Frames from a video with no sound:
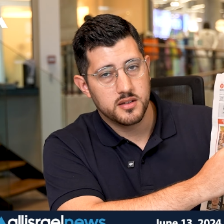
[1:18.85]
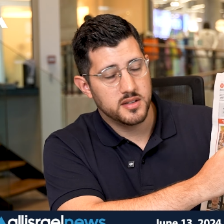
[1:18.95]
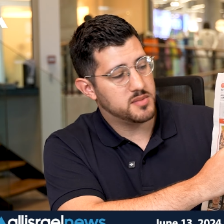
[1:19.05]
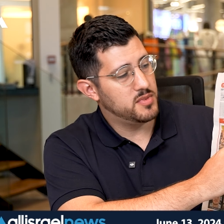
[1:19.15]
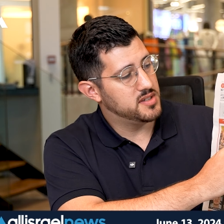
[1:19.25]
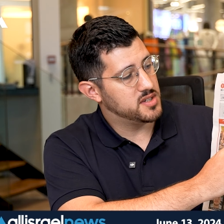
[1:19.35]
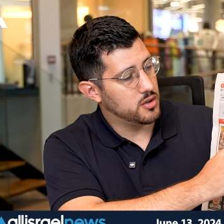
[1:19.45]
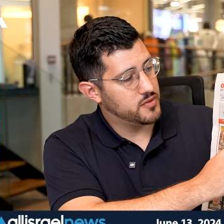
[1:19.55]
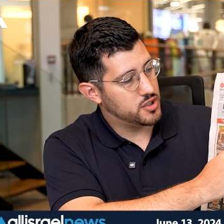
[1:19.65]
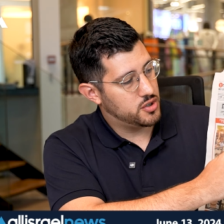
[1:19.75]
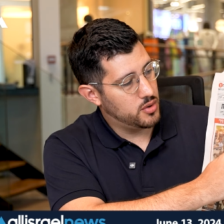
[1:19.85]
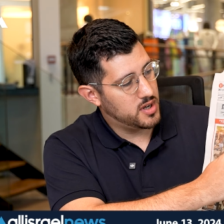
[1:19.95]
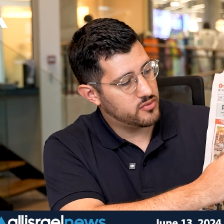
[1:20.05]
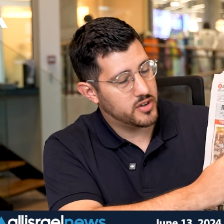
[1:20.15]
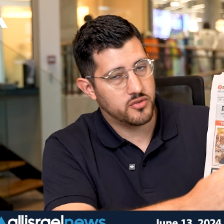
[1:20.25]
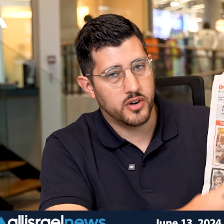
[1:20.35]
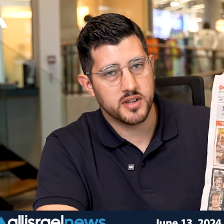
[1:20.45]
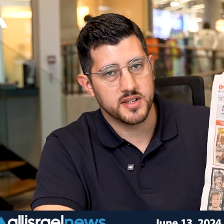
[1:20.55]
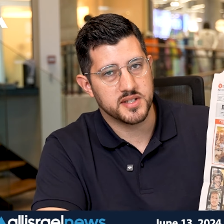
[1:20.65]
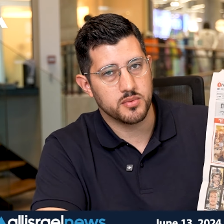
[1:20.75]
This means over 200
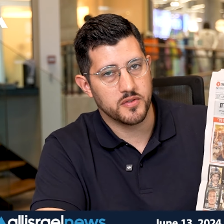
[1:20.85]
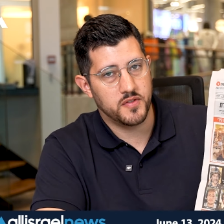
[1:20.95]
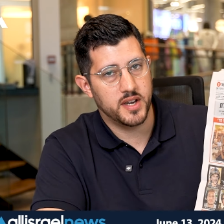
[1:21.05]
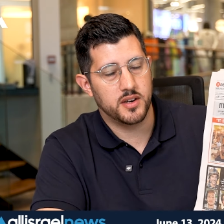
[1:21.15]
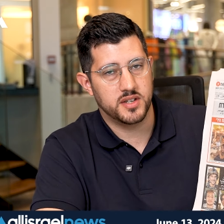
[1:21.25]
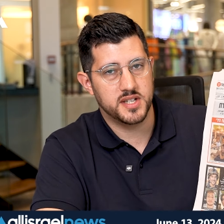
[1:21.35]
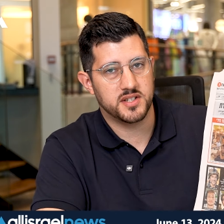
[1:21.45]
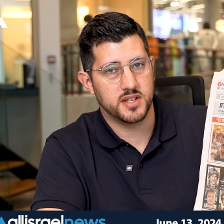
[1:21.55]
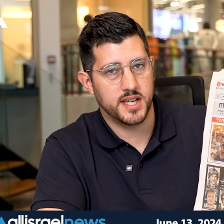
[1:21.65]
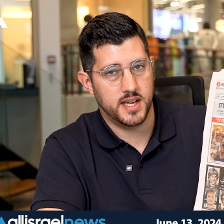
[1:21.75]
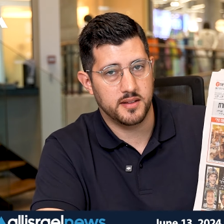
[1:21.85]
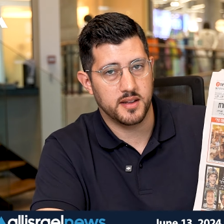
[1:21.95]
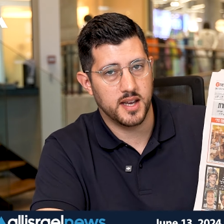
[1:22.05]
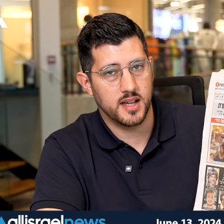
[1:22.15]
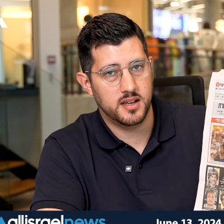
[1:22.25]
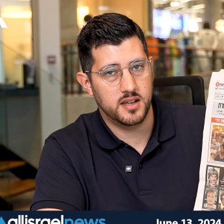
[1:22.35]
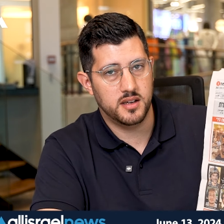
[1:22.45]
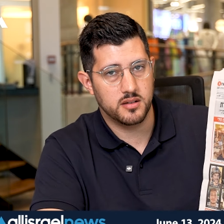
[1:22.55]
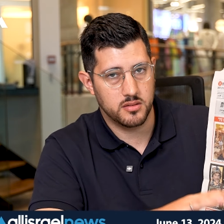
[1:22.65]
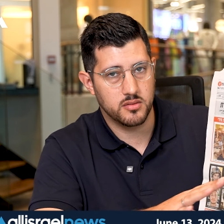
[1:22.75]
rockets were fired yesterday at the
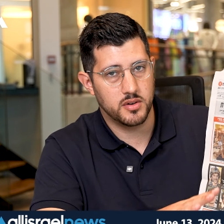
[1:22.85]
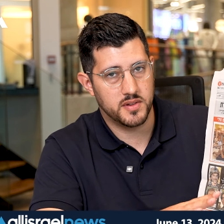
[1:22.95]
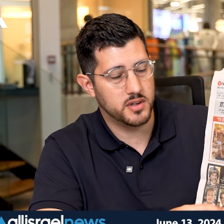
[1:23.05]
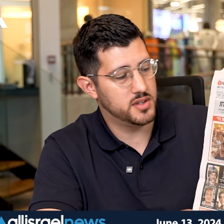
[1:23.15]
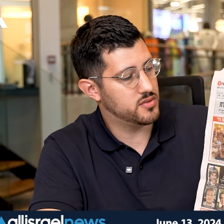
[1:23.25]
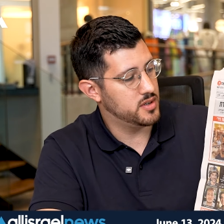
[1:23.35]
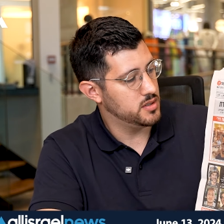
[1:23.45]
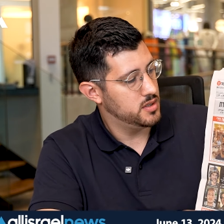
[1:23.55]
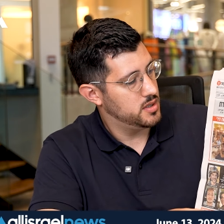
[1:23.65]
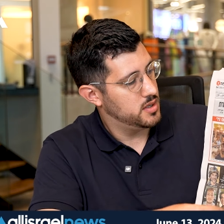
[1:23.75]
Galilee, northern Israel.